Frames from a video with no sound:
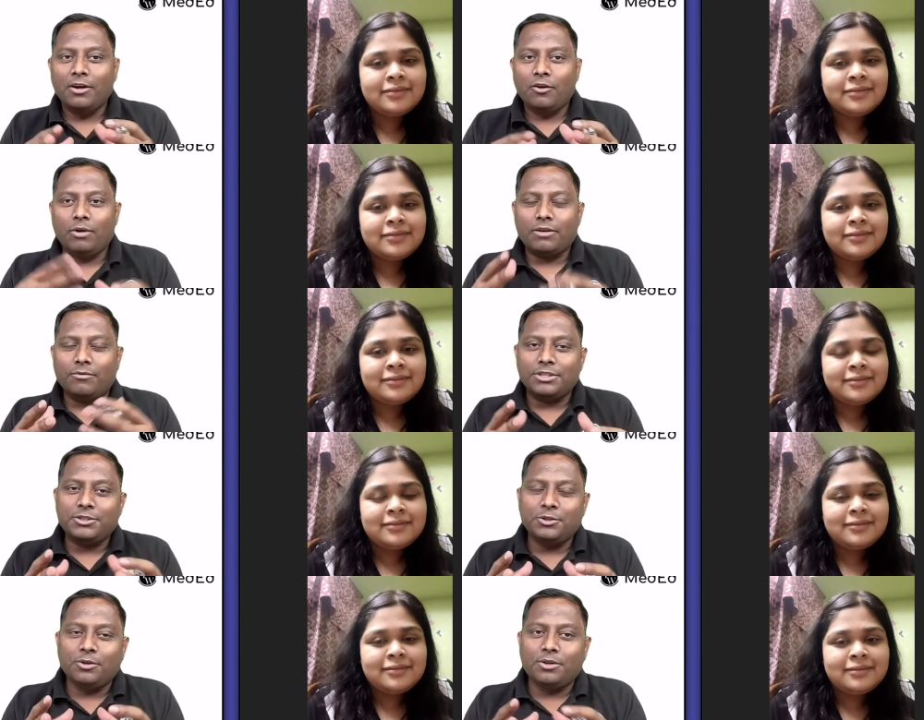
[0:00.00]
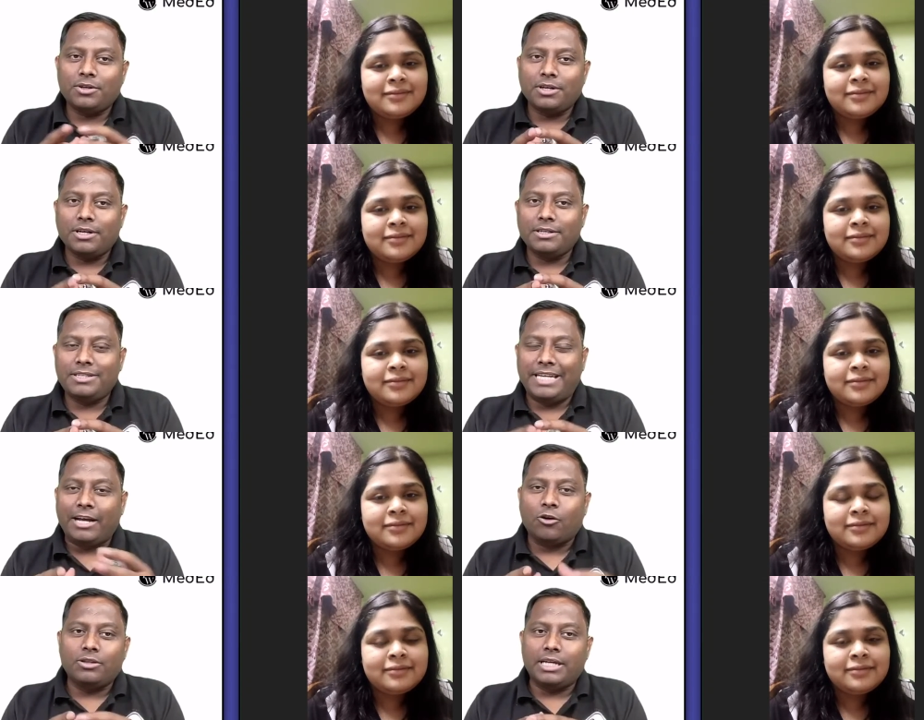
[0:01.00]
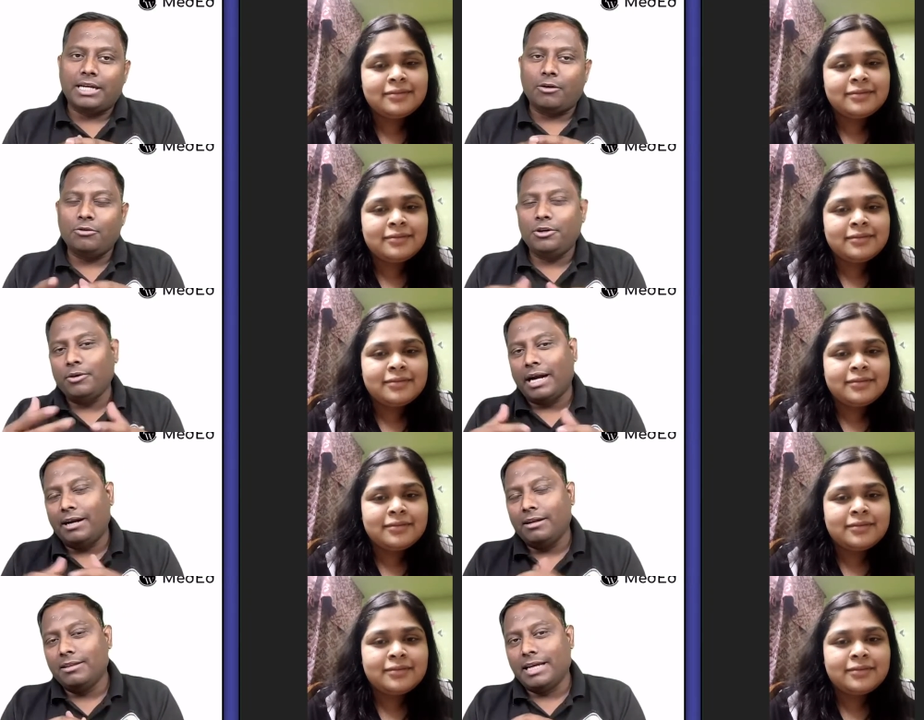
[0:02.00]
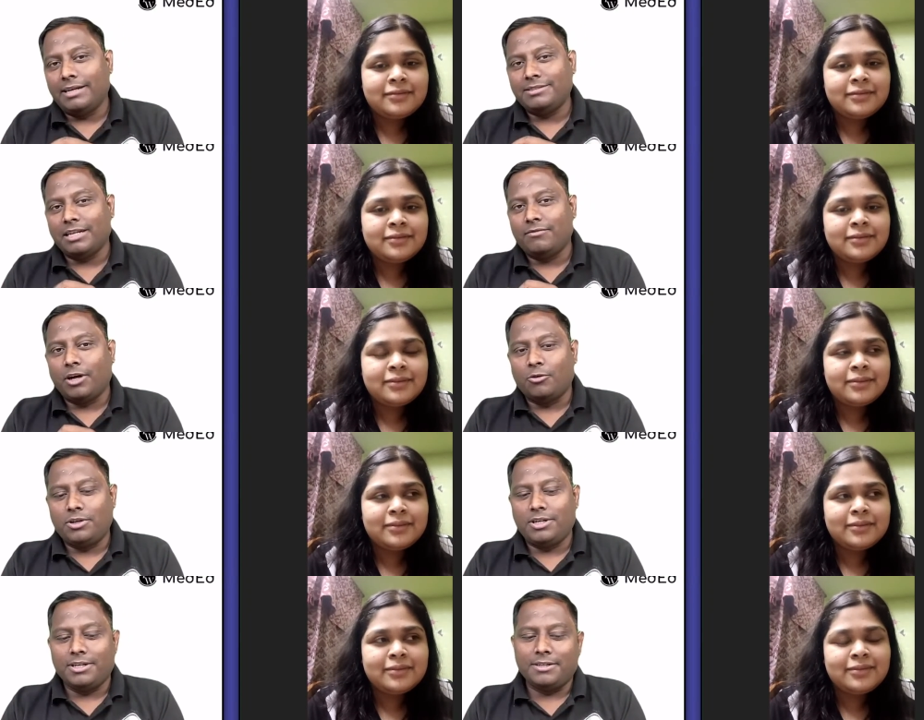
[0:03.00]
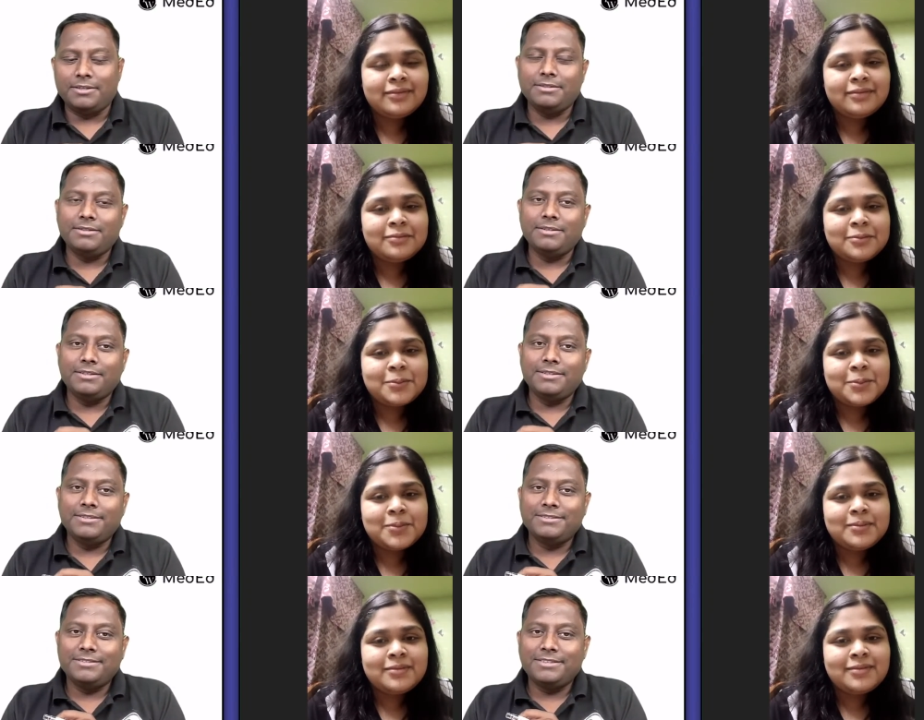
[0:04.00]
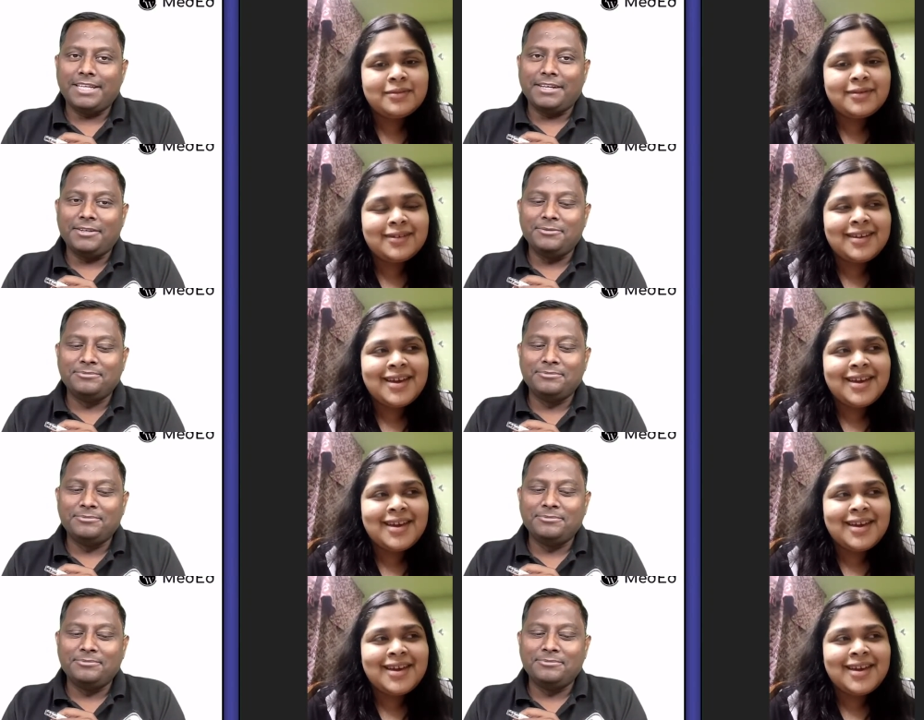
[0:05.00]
Speaker 1: what was your uh, take on that how did you handle that self doubt uh, thing